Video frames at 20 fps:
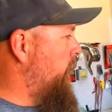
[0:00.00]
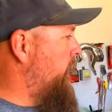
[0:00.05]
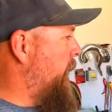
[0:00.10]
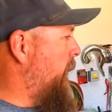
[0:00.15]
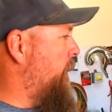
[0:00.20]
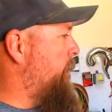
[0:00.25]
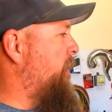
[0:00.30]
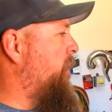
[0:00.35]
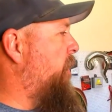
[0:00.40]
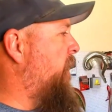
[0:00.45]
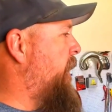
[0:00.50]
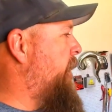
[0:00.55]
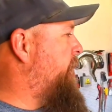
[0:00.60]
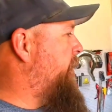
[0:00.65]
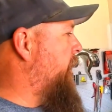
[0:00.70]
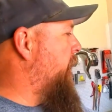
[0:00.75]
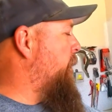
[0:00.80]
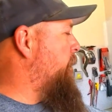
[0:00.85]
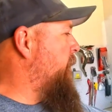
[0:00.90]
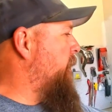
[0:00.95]
had my wife
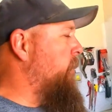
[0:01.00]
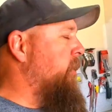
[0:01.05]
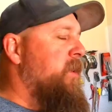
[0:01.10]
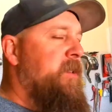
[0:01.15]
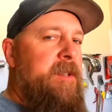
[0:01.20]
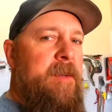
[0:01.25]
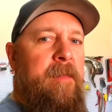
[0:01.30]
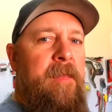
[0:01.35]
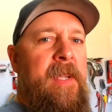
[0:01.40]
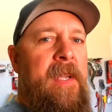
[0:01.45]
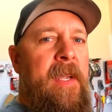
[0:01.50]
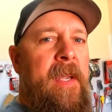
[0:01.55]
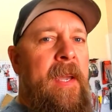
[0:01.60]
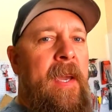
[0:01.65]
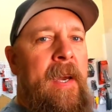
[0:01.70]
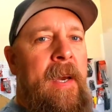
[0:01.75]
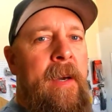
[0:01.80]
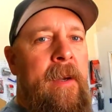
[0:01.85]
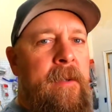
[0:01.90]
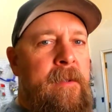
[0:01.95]
help me with some
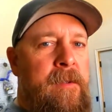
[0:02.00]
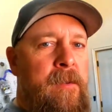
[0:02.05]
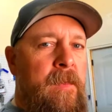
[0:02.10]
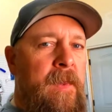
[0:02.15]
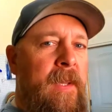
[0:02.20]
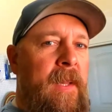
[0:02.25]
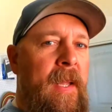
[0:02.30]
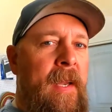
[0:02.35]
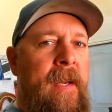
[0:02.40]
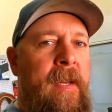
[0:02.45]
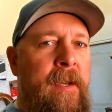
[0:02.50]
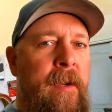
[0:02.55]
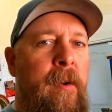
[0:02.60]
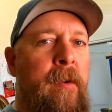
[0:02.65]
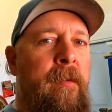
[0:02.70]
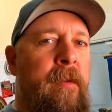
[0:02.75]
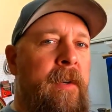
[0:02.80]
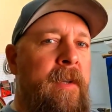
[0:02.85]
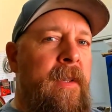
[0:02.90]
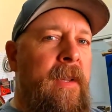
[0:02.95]
decals, and we laid it
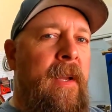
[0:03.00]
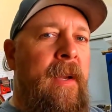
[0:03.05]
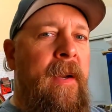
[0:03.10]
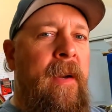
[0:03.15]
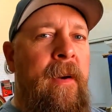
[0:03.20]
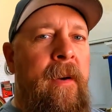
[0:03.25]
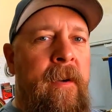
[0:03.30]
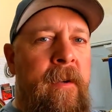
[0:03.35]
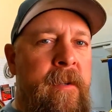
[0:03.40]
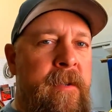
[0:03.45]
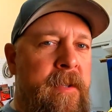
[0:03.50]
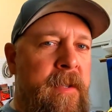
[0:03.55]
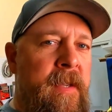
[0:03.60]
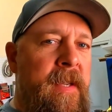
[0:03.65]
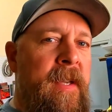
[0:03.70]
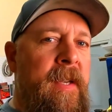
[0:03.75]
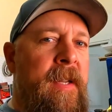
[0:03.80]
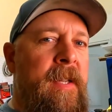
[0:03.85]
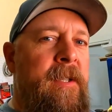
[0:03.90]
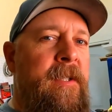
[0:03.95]
over in layers and
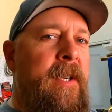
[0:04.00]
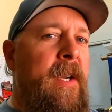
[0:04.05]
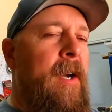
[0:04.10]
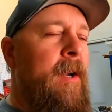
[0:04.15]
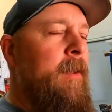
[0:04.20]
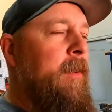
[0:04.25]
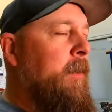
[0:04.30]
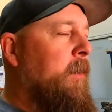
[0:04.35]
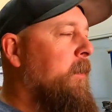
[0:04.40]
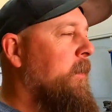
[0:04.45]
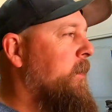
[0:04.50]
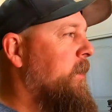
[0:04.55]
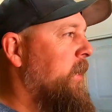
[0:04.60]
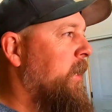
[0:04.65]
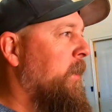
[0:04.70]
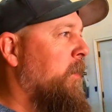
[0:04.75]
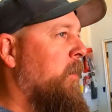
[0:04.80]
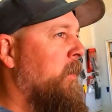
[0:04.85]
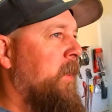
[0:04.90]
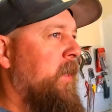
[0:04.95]
did each color,
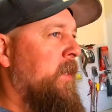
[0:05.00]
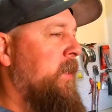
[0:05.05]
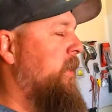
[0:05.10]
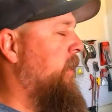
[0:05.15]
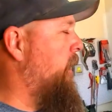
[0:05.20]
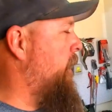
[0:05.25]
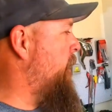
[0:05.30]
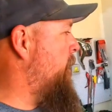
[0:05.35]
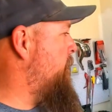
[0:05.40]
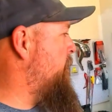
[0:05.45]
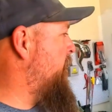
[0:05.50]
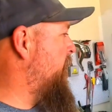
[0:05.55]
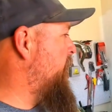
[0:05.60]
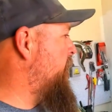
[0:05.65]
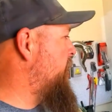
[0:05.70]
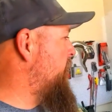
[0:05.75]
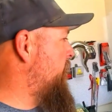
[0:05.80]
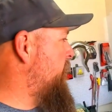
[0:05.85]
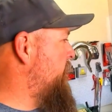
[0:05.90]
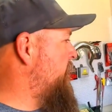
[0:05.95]
one at a time. But
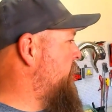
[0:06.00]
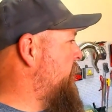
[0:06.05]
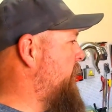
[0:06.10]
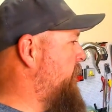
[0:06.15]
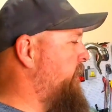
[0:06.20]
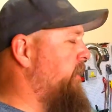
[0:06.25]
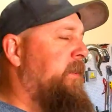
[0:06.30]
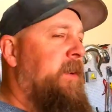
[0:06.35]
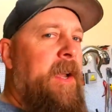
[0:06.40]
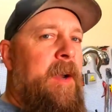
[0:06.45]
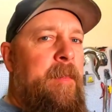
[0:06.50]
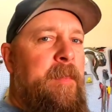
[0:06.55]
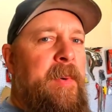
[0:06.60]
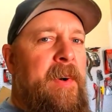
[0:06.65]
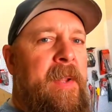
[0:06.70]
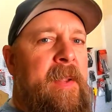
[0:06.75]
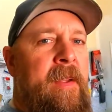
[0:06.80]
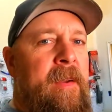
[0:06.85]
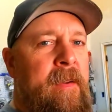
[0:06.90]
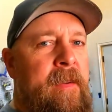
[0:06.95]
it turned out
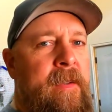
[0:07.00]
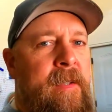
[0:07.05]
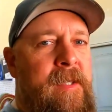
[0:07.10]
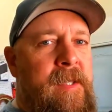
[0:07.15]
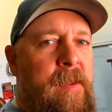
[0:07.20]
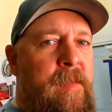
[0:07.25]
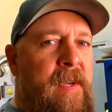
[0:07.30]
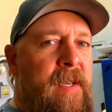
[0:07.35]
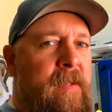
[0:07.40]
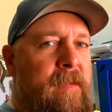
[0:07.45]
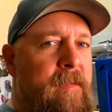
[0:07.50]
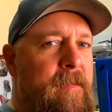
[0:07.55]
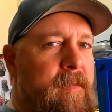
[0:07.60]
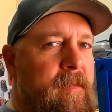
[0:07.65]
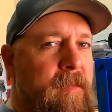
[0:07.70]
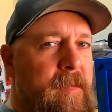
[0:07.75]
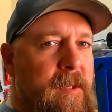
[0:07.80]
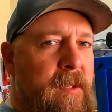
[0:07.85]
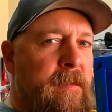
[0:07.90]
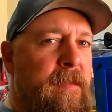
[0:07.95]
pretty good because, I mean,
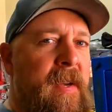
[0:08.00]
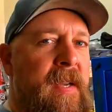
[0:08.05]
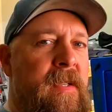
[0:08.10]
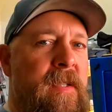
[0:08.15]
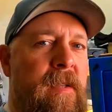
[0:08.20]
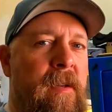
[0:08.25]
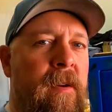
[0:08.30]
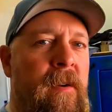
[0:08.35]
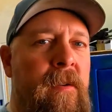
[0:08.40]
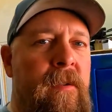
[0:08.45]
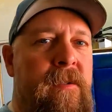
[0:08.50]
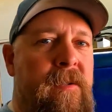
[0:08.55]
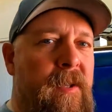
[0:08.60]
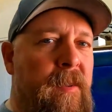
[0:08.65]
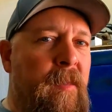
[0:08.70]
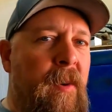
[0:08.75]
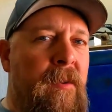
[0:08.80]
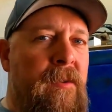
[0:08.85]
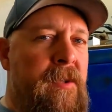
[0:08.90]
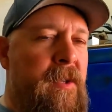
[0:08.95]
let's face it, honestly,
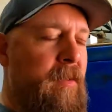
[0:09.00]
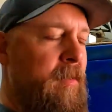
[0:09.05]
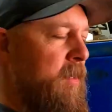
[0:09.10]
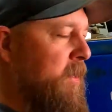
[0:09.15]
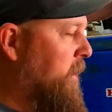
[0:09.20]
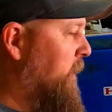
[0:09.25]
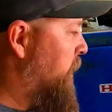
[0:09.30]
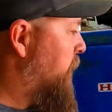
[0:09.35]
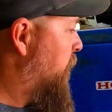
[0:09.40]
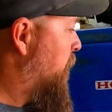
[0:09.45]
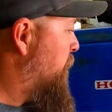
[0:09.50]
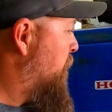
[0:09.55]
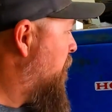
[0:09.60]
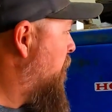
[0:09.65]
most of it's going to come